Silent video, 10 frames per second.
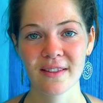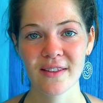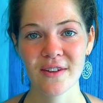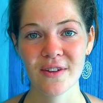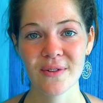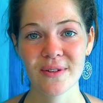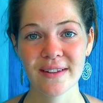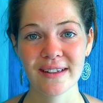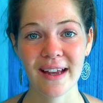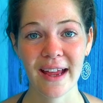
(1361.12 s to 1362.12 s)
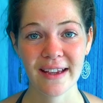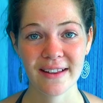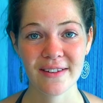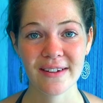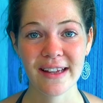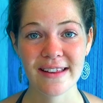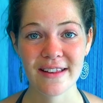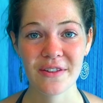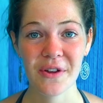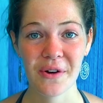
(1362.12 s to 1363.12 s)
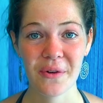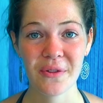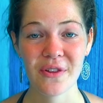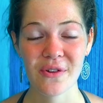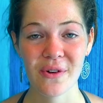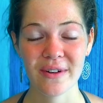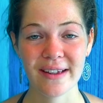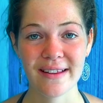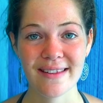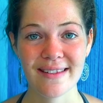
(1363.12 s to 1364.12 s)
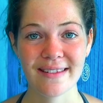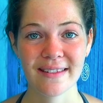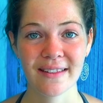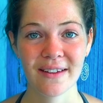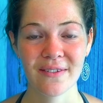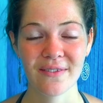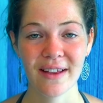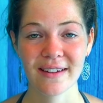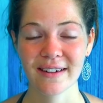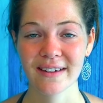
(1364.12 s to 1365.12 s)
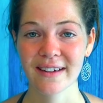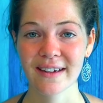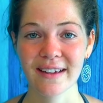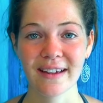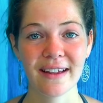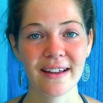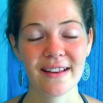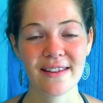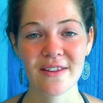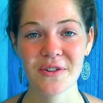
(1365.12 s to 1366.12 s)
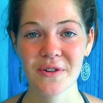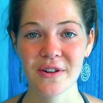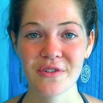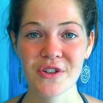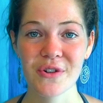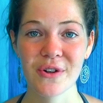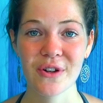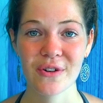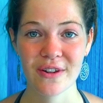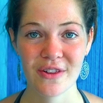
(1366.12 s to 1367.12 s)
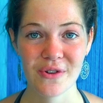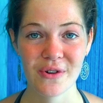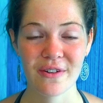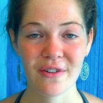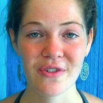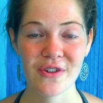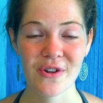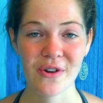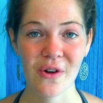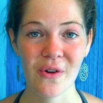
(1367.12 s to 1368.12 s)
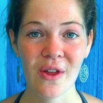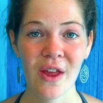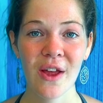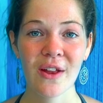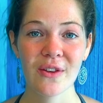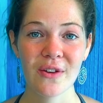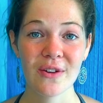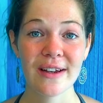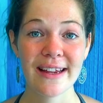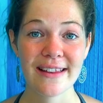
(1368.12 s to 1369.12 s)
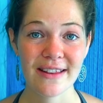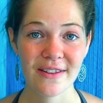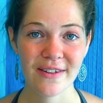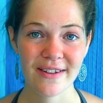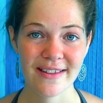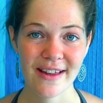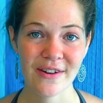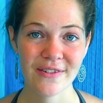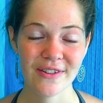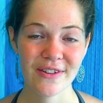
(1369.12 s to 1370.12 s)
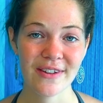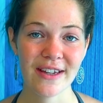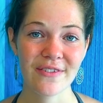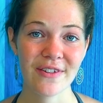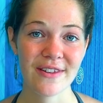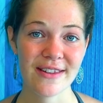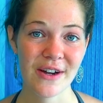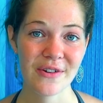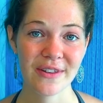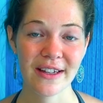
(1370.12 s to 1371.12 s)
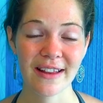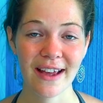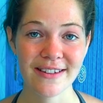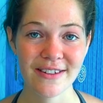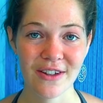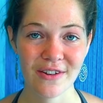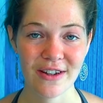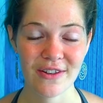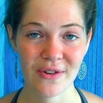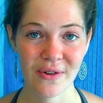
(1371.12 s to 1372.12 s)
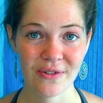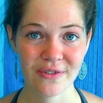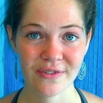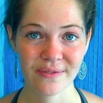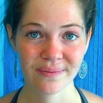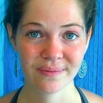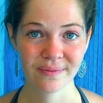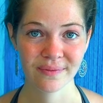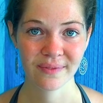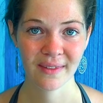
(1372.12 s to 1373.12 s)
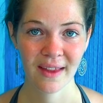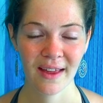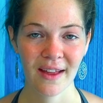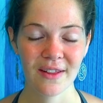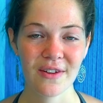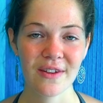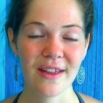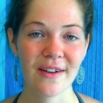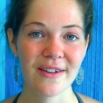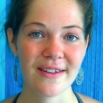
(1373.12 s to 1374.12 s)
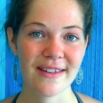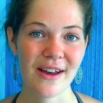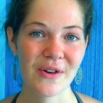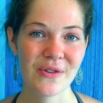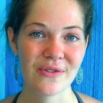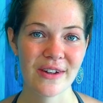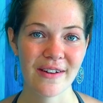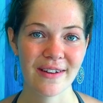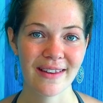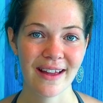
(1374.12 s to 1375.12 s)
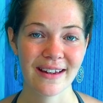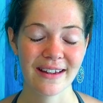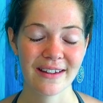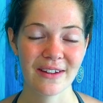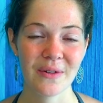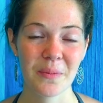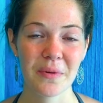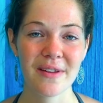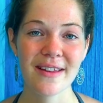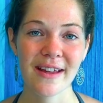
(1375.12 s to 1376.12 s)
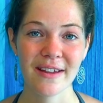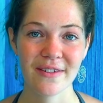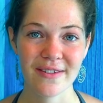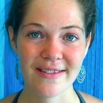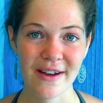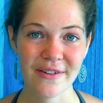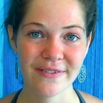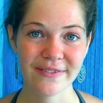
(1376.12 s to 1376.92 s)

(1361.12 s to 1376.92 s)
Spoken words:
Do you like to listen to your own stories, whether it's a story of joy or a story of sorrow? Do you listen to yourself? Do you give yourself the attention you deserve? Do you tell yourself now and then that you appreciate yourself?